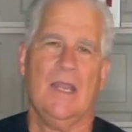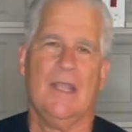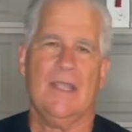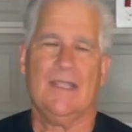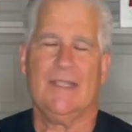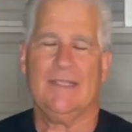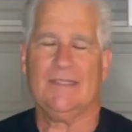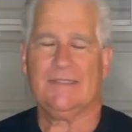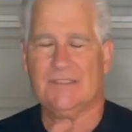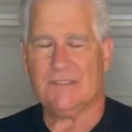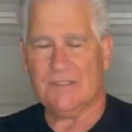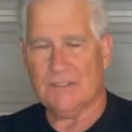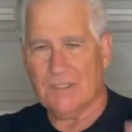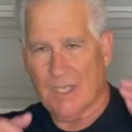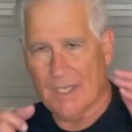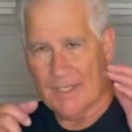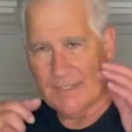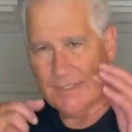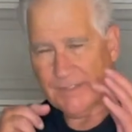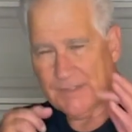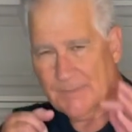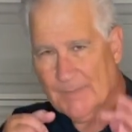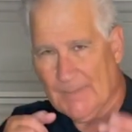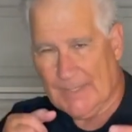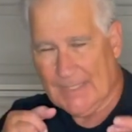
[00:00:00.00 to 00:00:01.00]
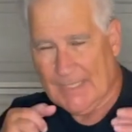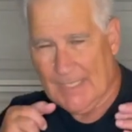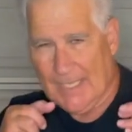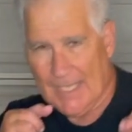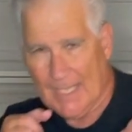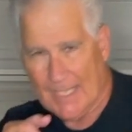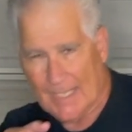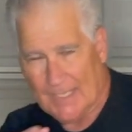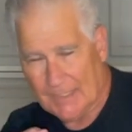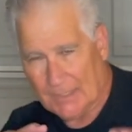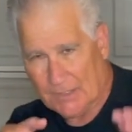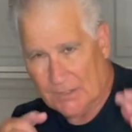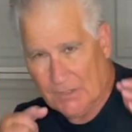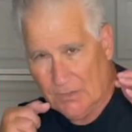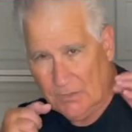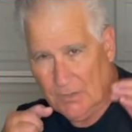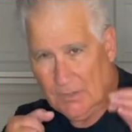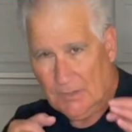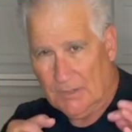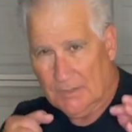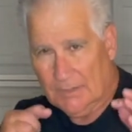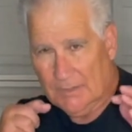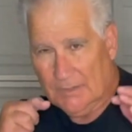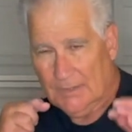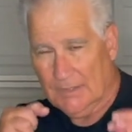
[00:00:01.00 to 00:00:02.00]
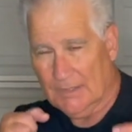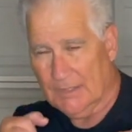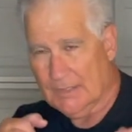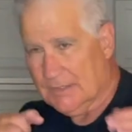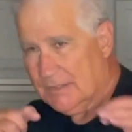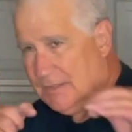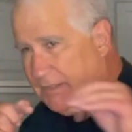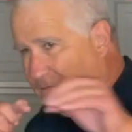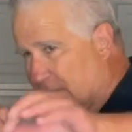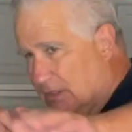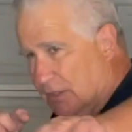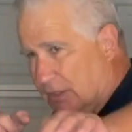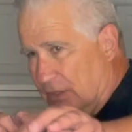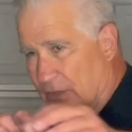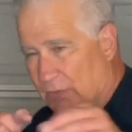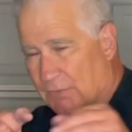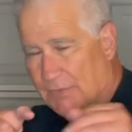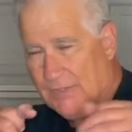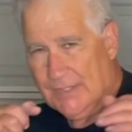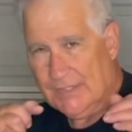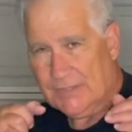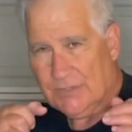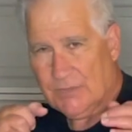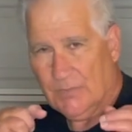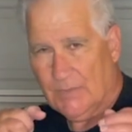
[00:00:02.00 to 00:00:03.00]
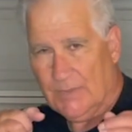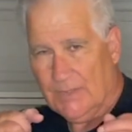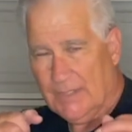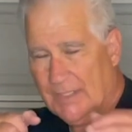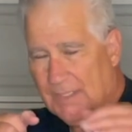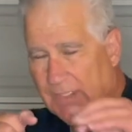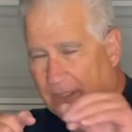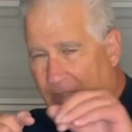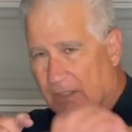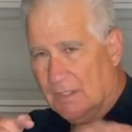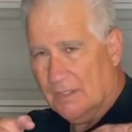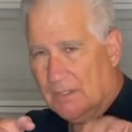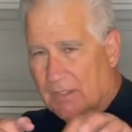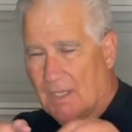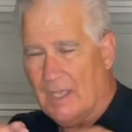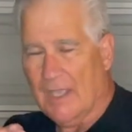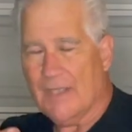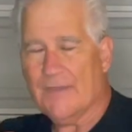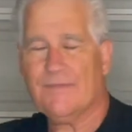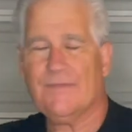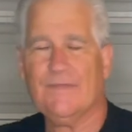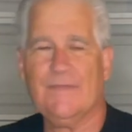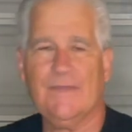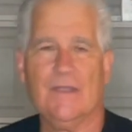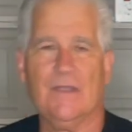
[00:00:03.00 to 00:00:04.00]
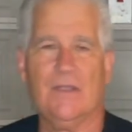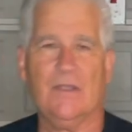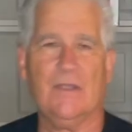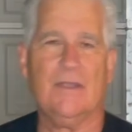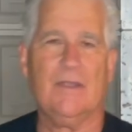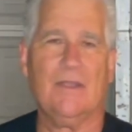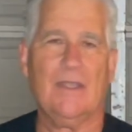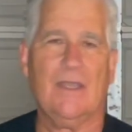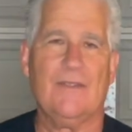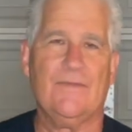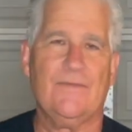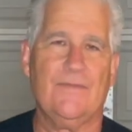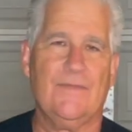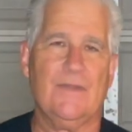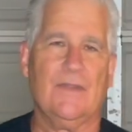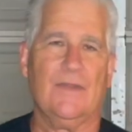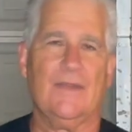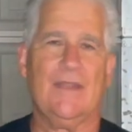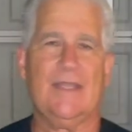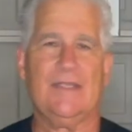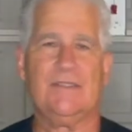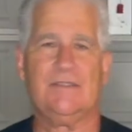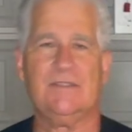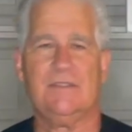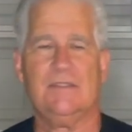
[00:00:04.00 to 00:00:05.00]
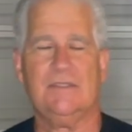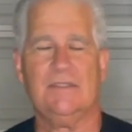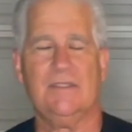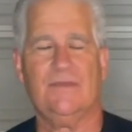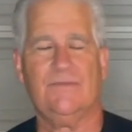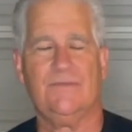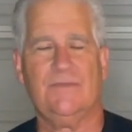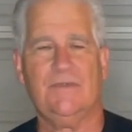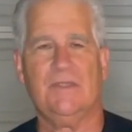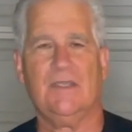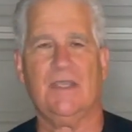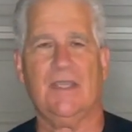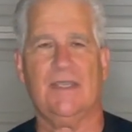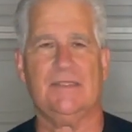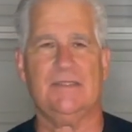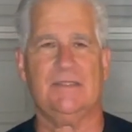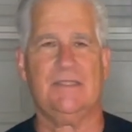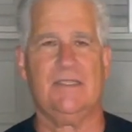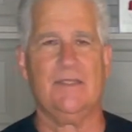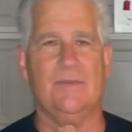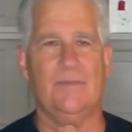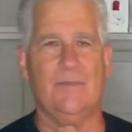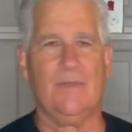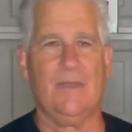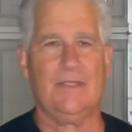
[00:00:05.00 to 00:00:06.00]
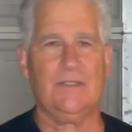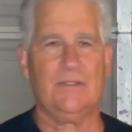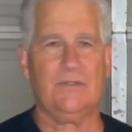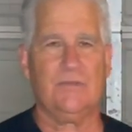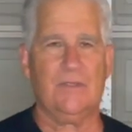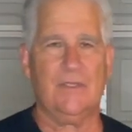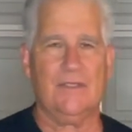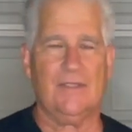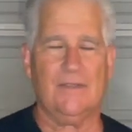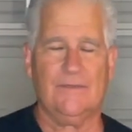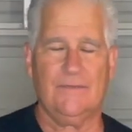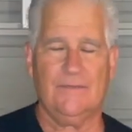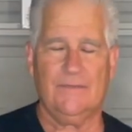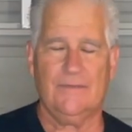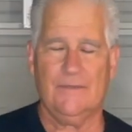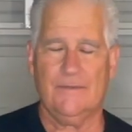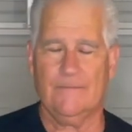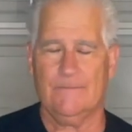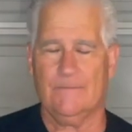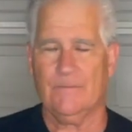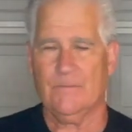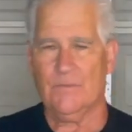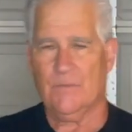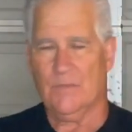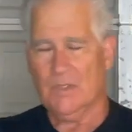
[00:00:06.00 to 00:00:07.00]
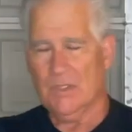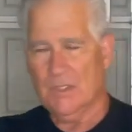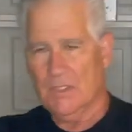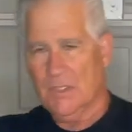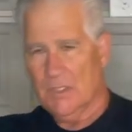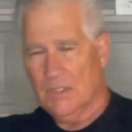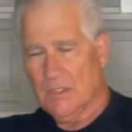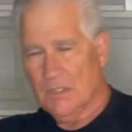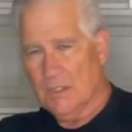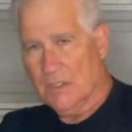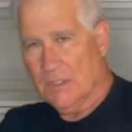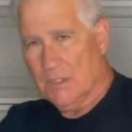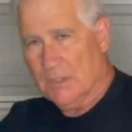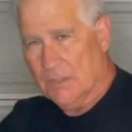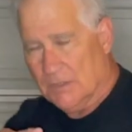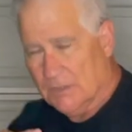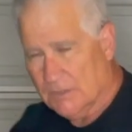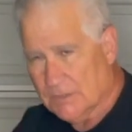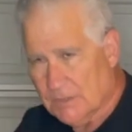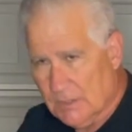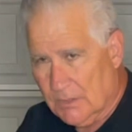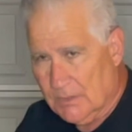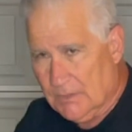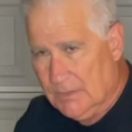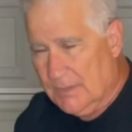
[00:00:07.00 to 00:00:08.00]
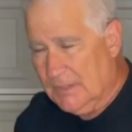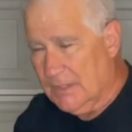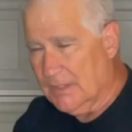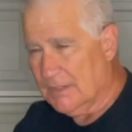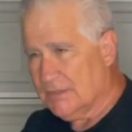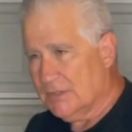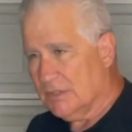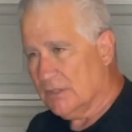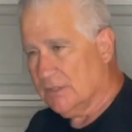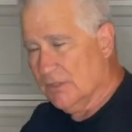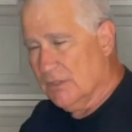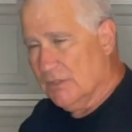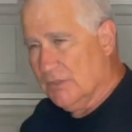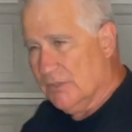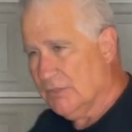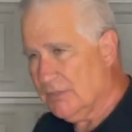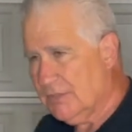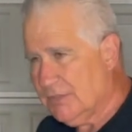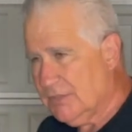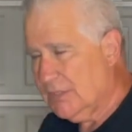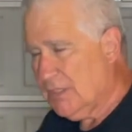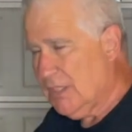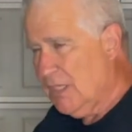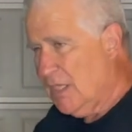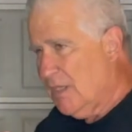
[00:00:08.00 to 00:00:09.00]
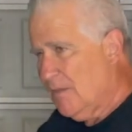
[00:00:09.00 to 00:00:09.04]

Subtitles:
It's not as mechanical as, this one here, I feel. I feel that's, if you guys get my drift. So it's loose.